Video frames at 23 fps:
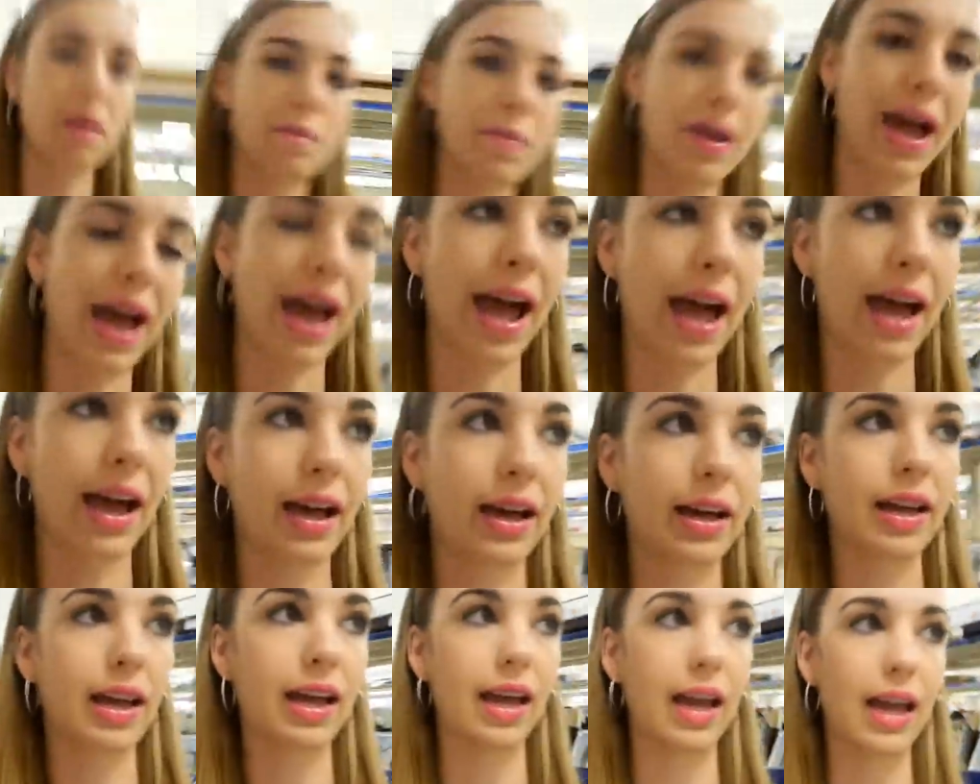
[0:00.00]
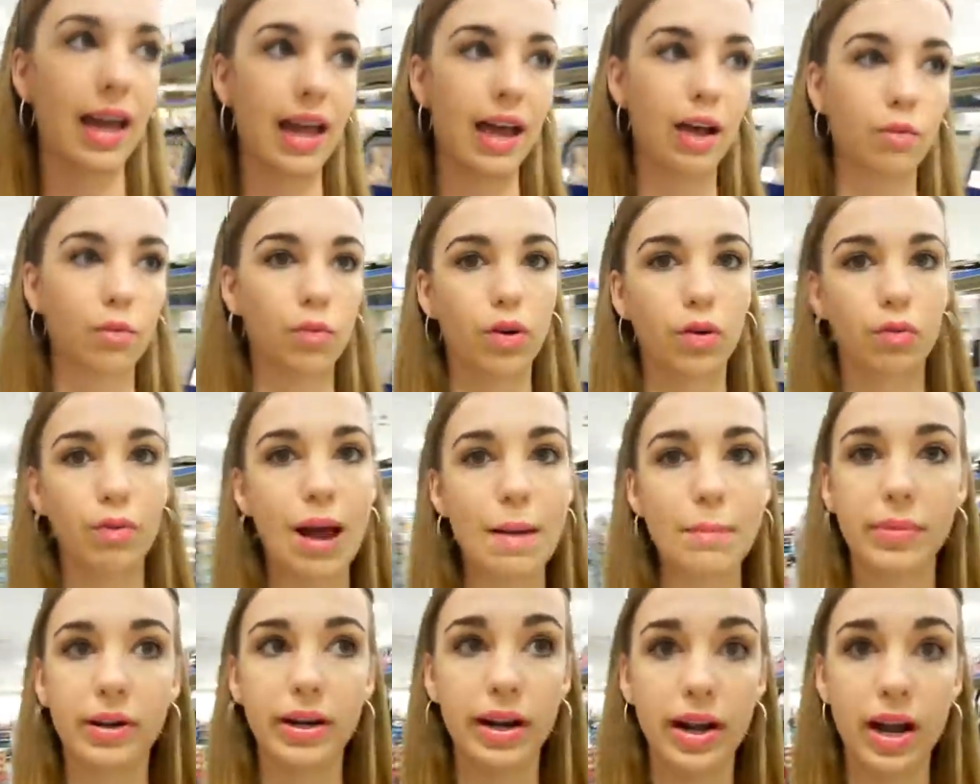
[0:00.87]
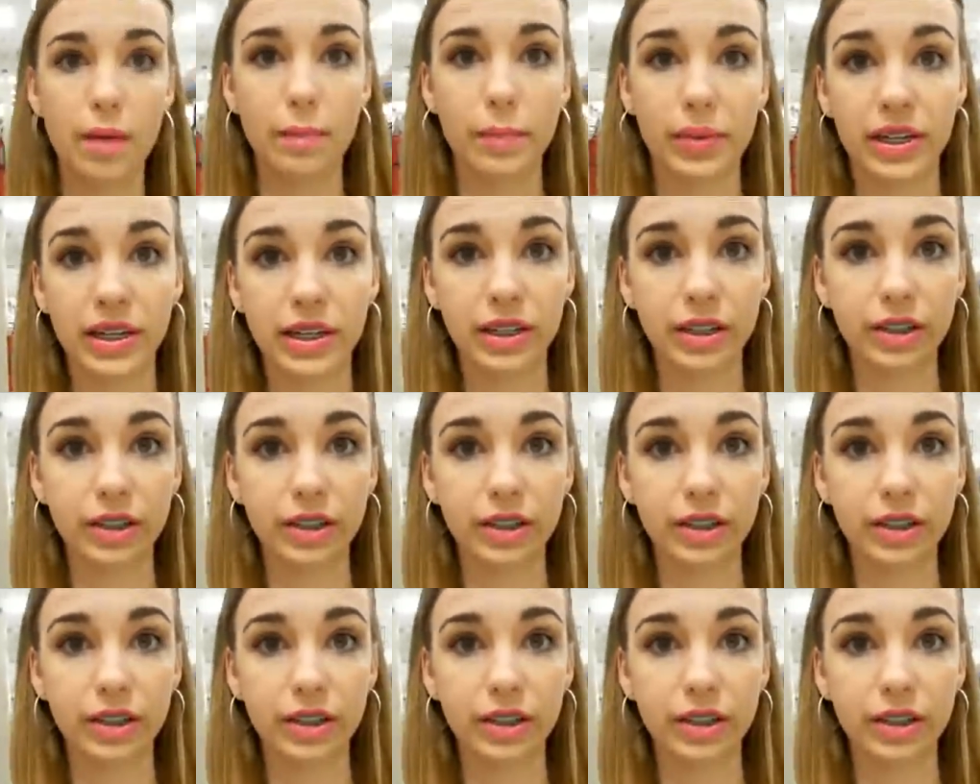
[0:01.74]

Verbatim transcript: her out a bag and we're wrapping it up